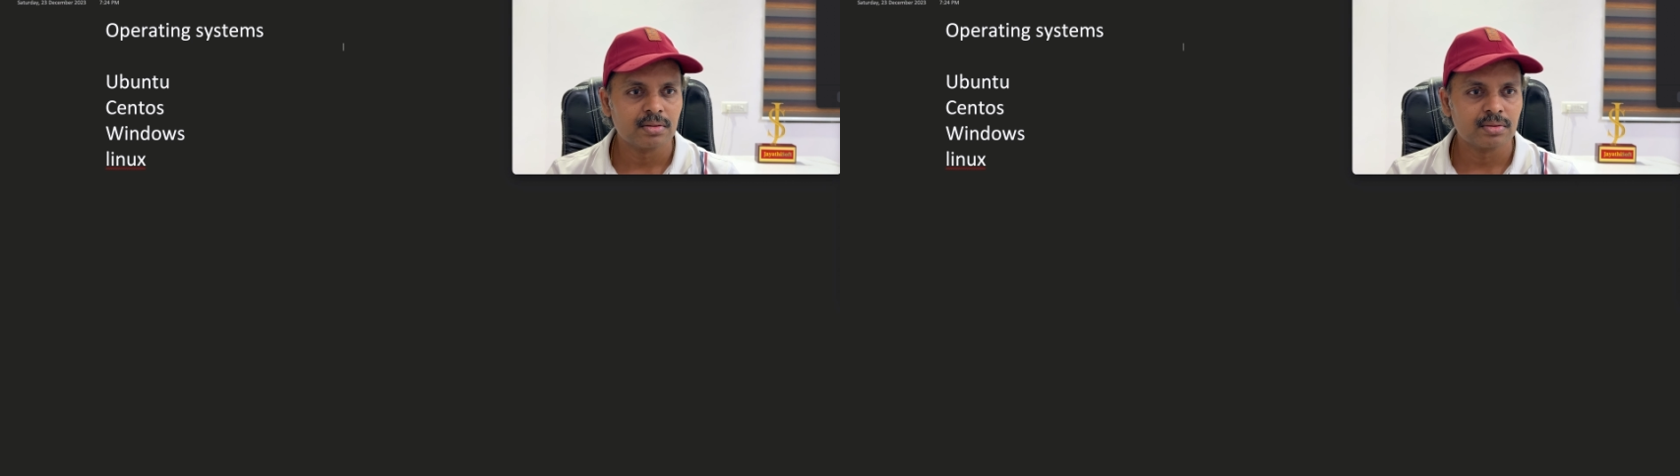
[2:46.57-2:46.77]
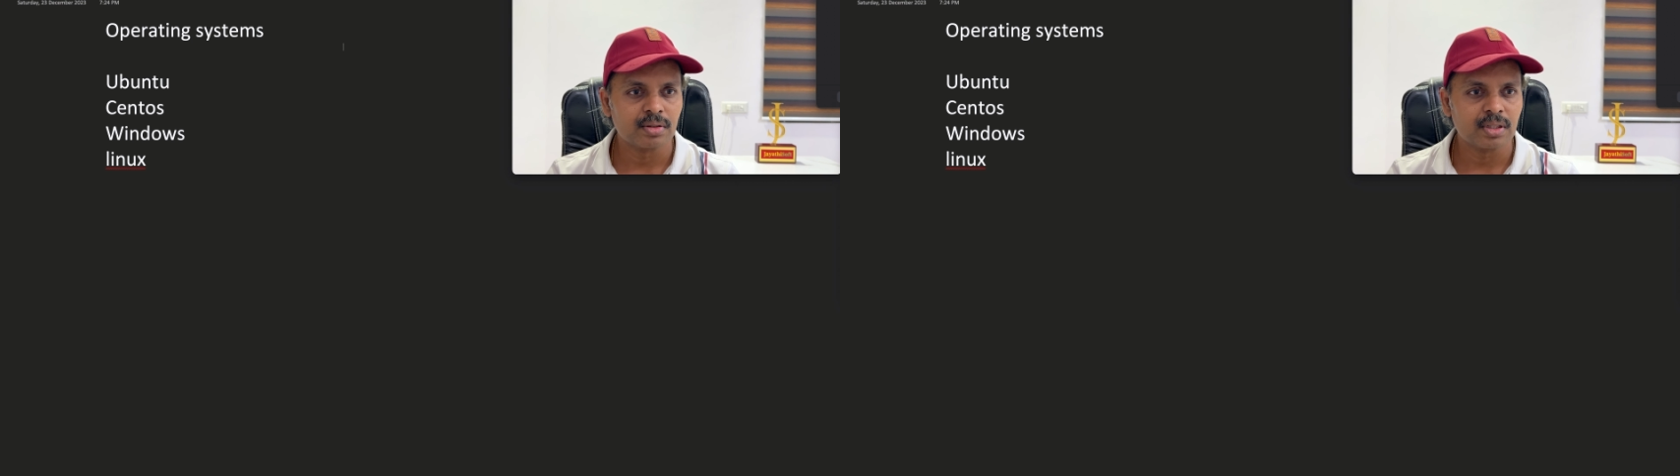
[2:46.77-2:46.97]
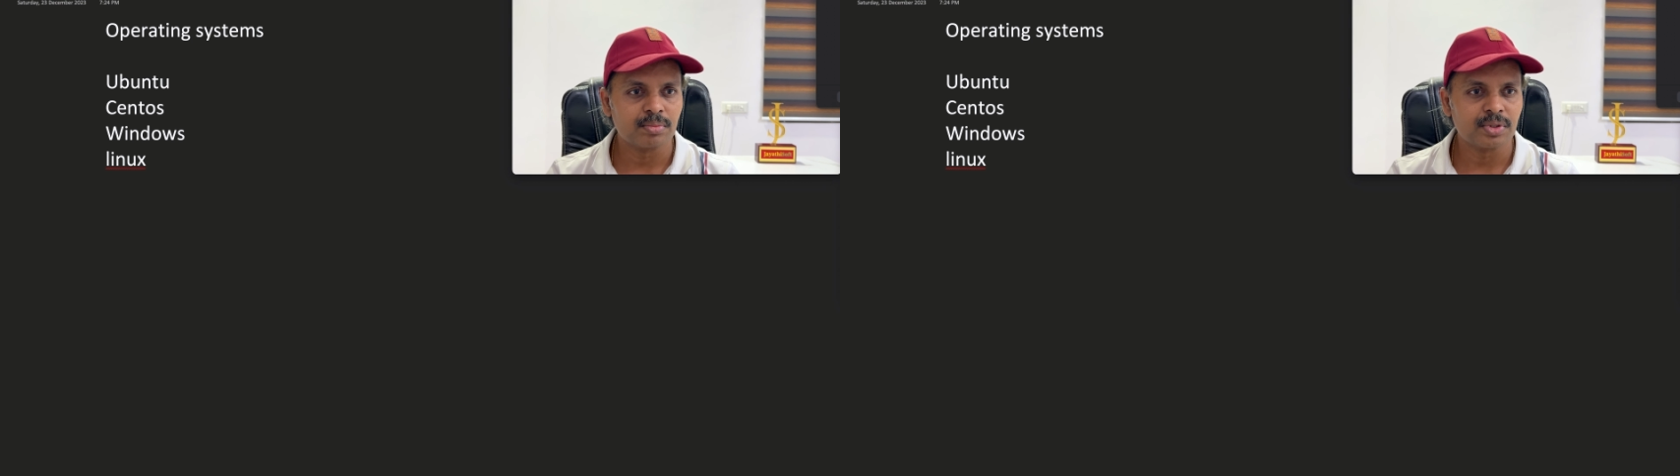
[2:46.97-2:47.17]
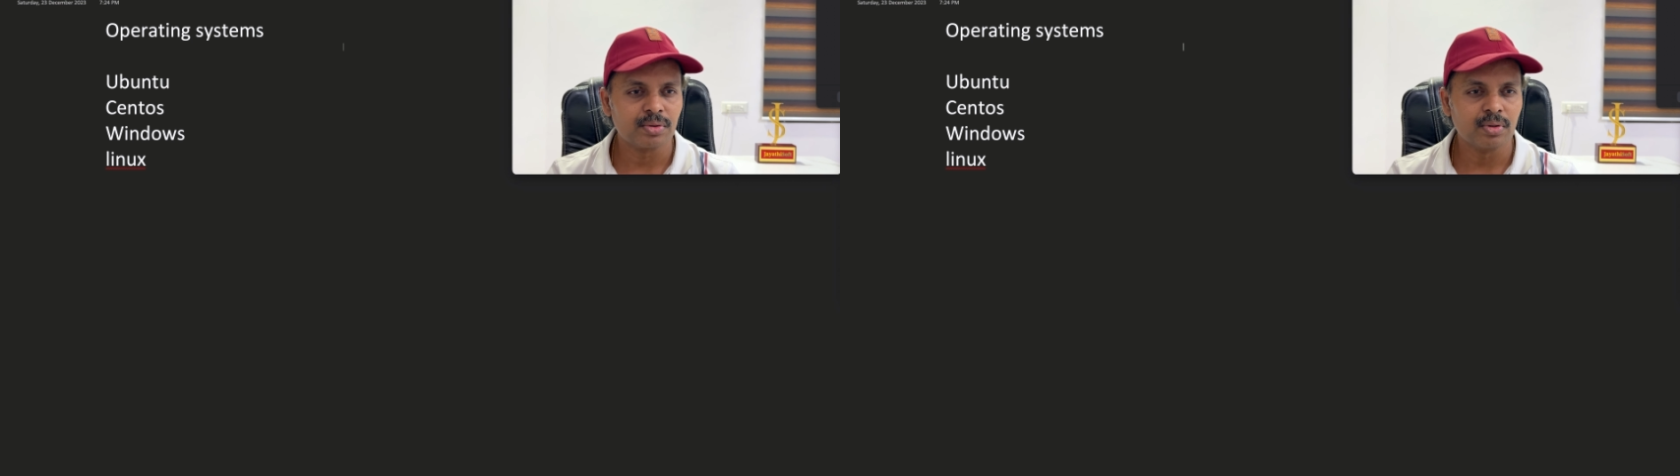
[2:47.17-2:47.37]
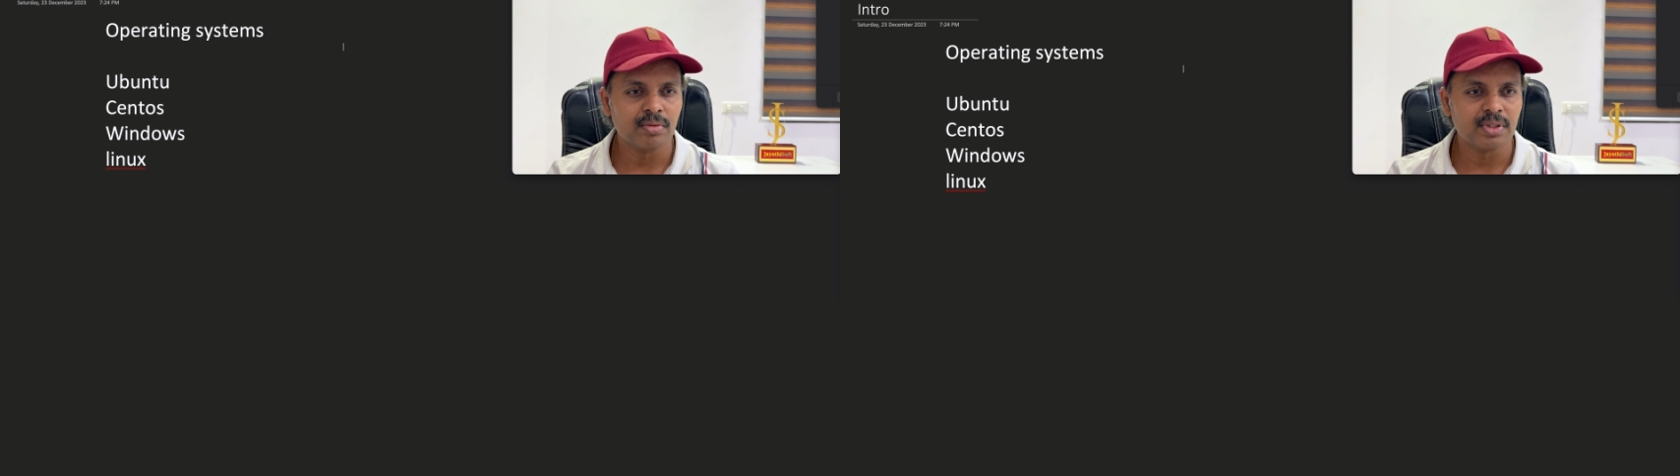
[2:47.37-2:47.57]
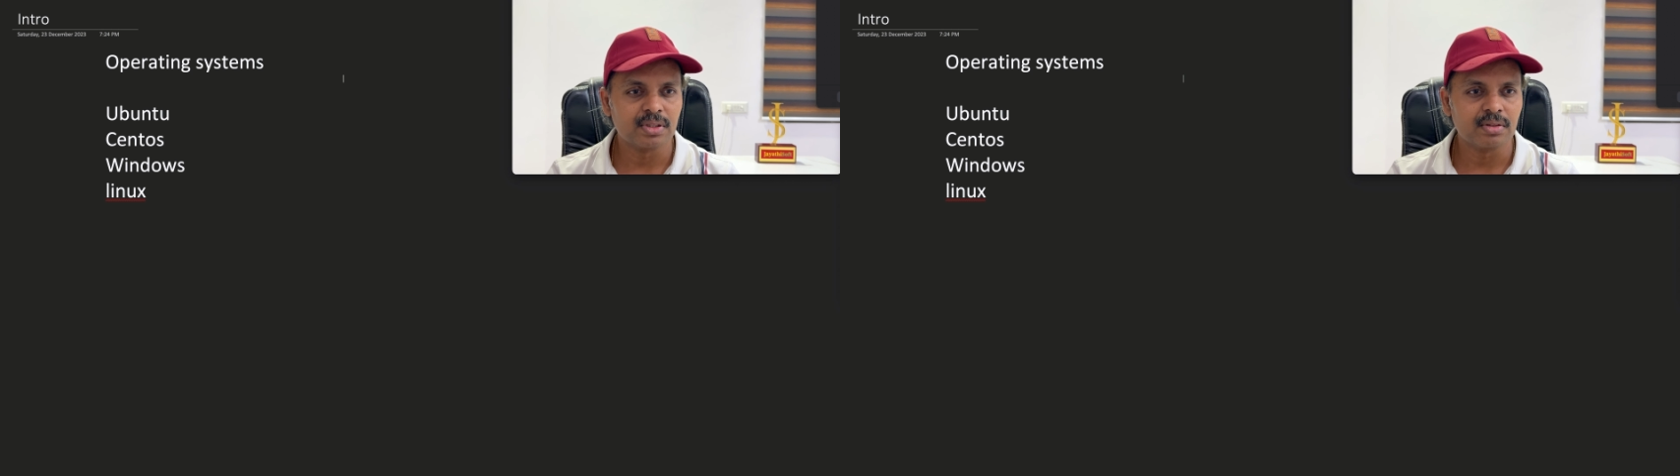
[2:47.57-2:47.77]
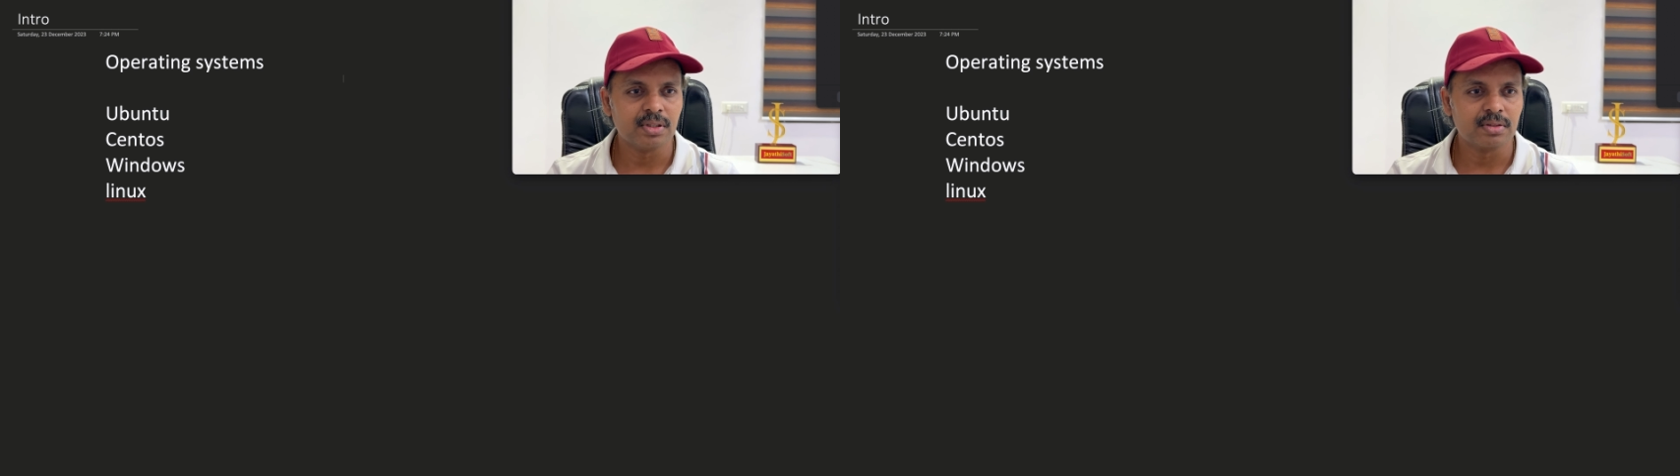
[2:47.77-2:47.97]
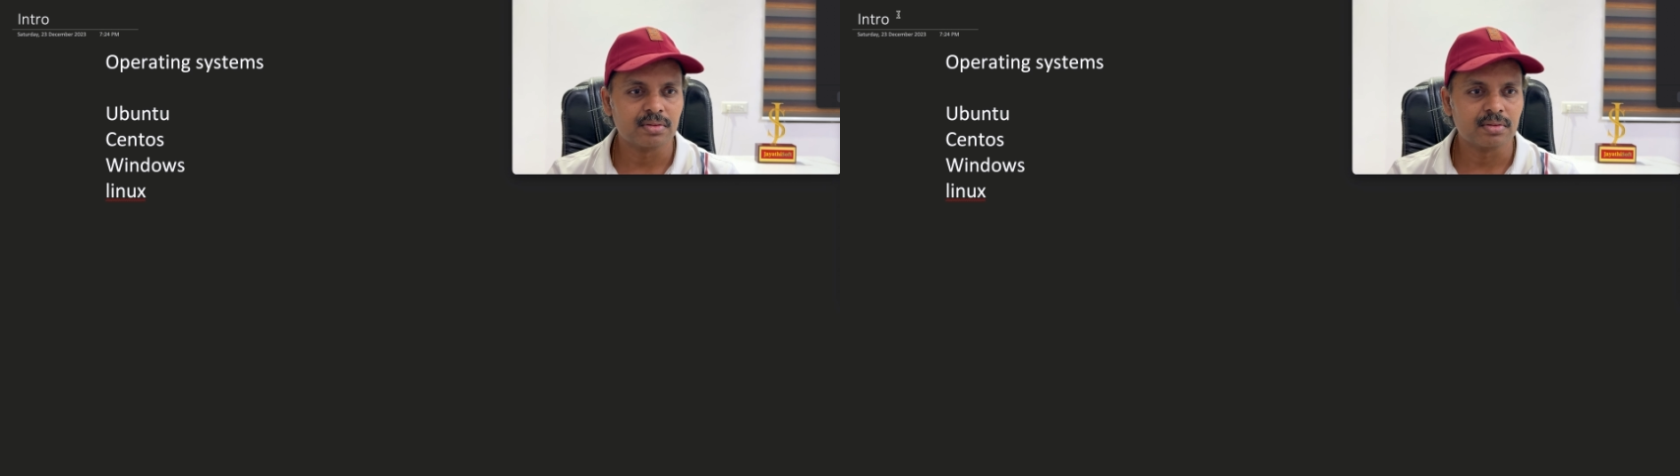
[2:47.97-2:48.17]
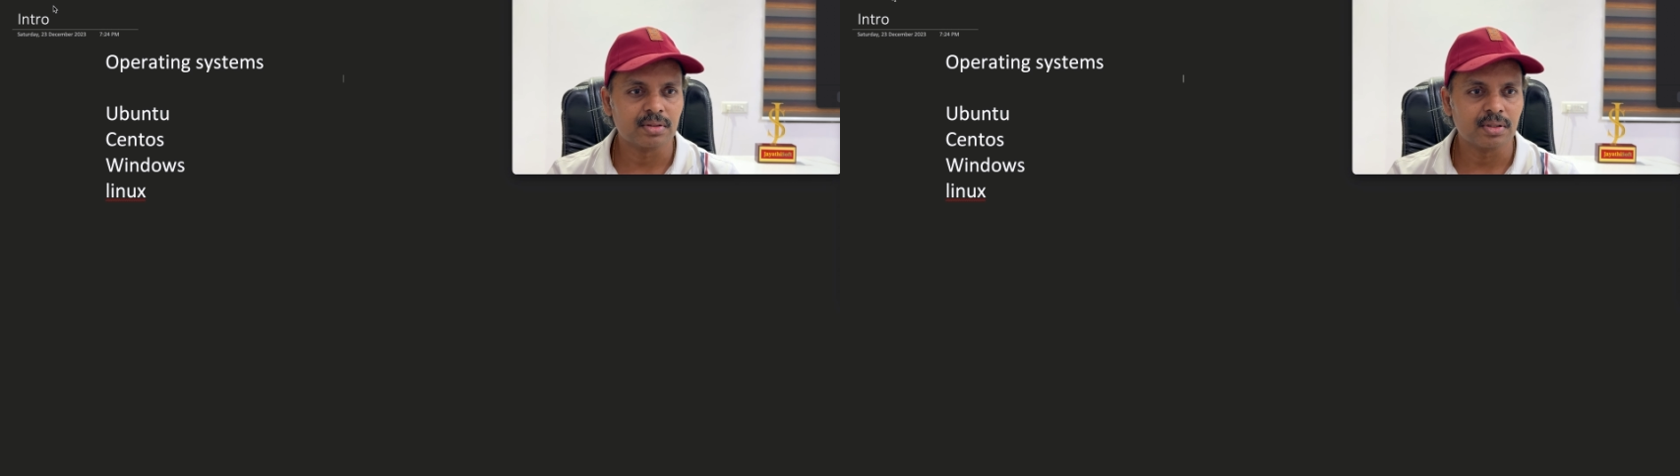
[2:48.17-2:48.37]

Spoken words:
So let me go with this.